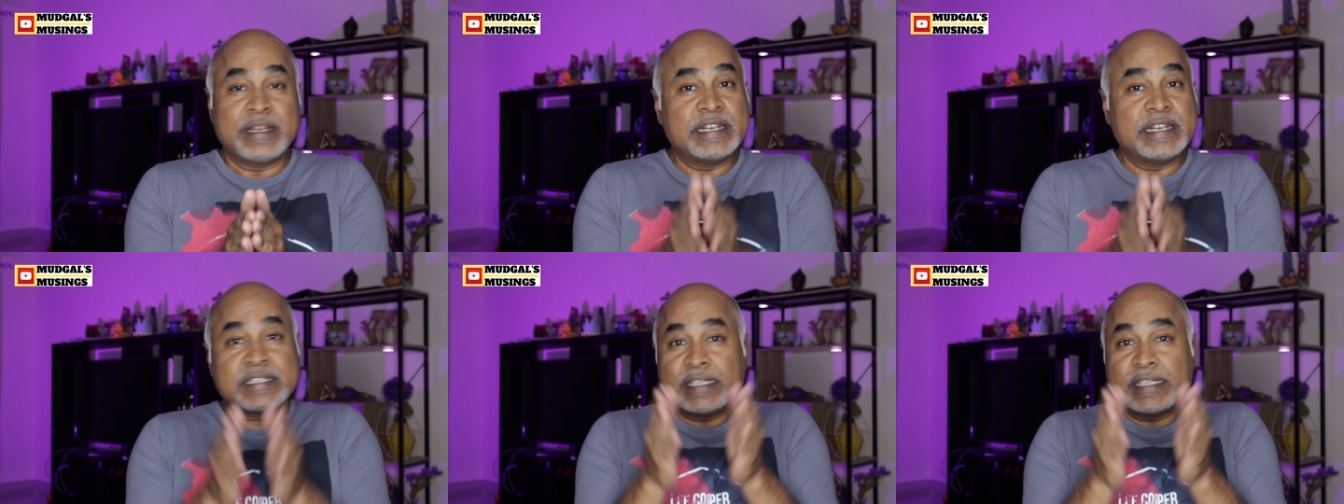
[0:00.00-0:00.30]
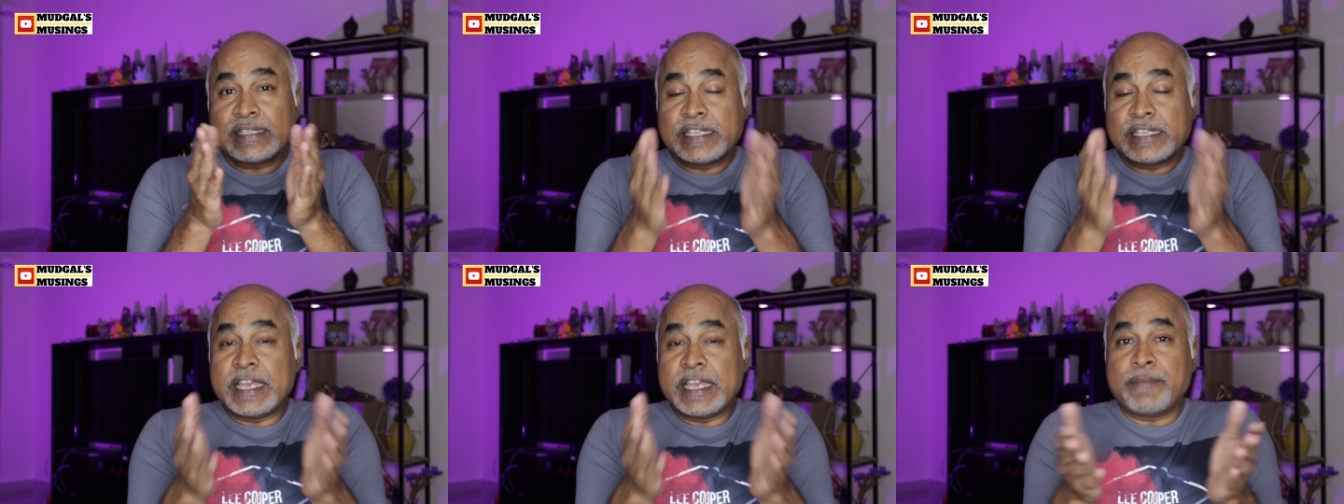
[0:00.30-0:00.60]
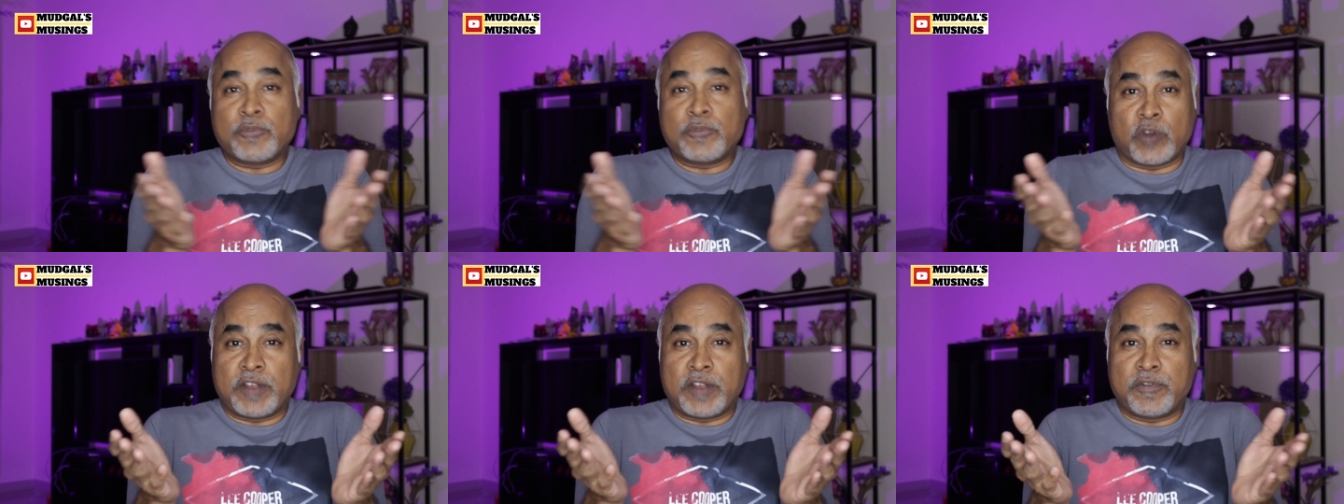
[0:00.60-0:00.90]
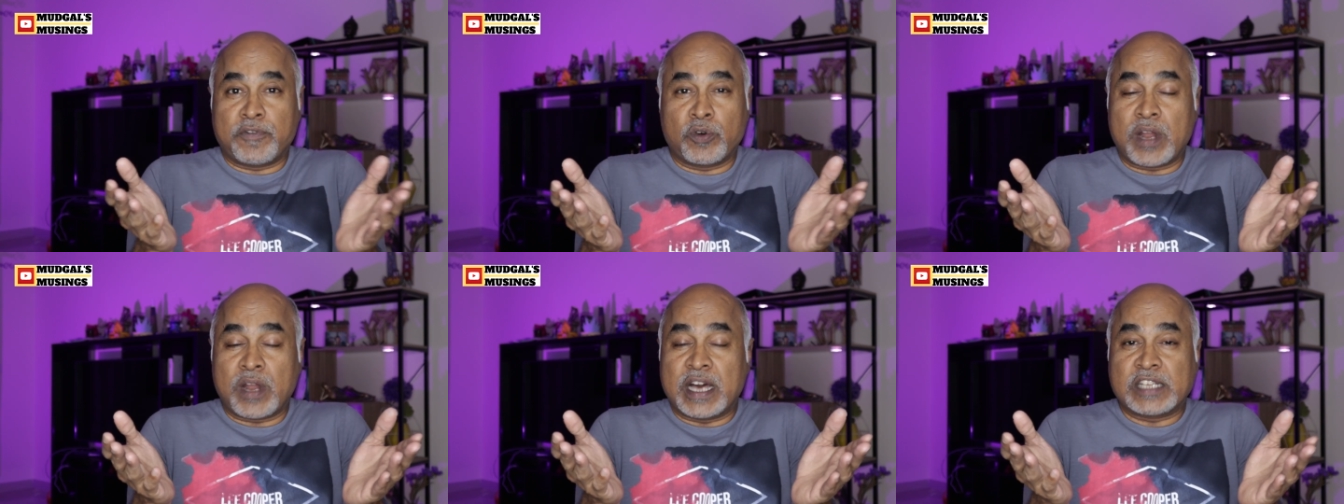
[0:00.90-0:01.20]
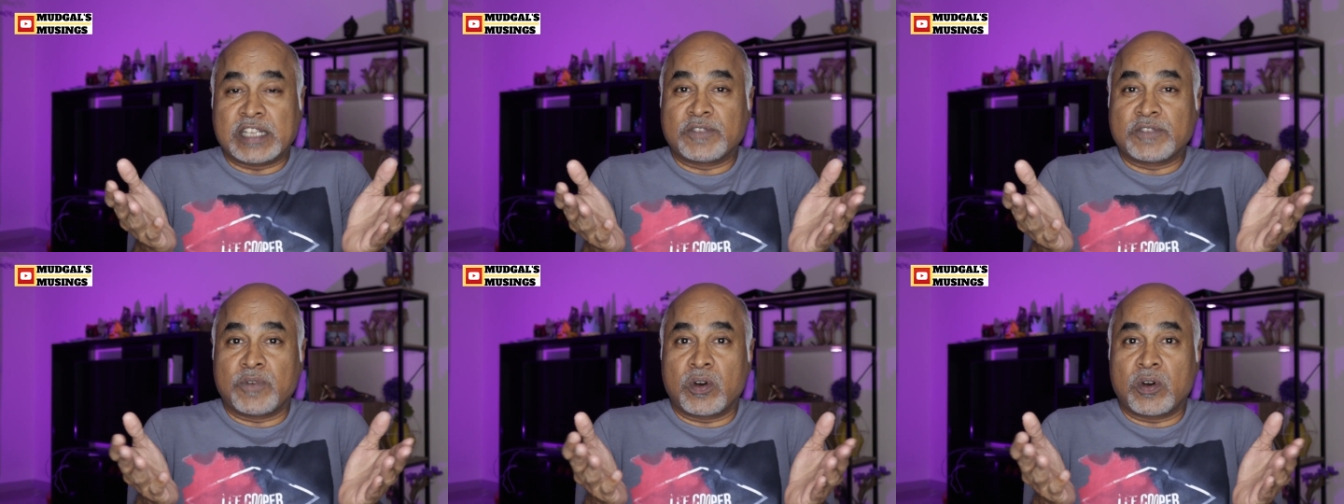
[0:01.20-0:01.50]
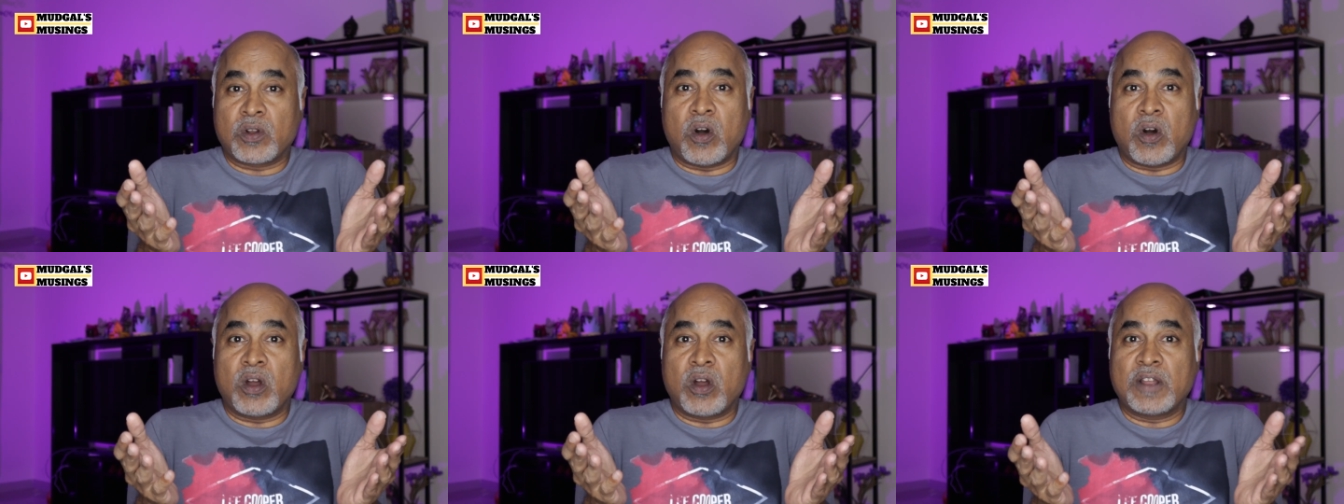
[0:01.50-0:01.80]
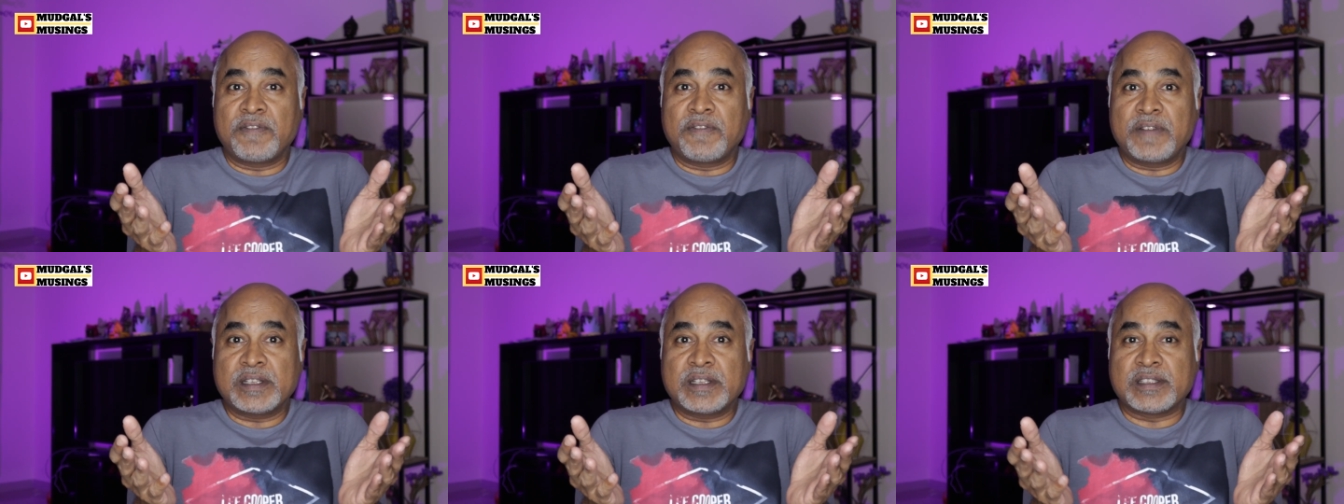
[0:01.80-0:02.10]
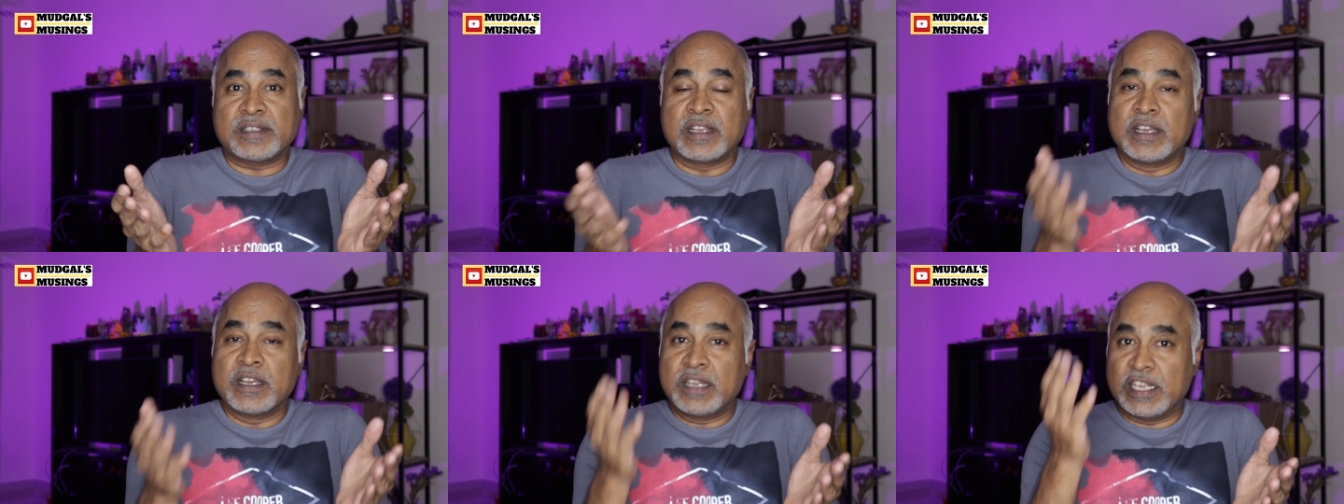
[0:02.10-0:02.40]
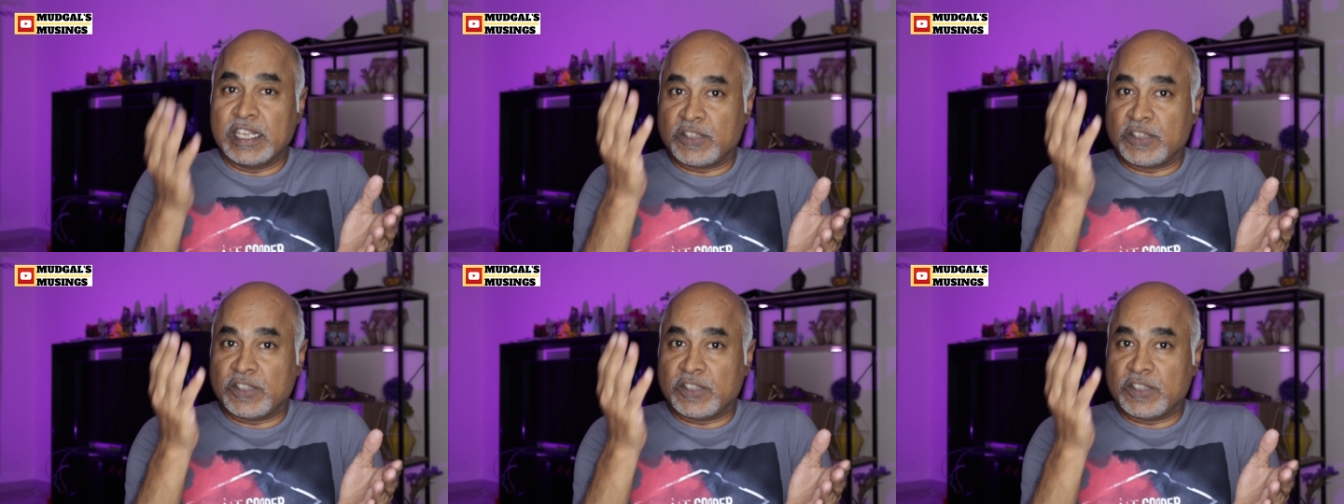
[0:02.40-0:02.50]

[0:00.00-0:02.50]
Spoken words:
It's the same 24 hours for all of us.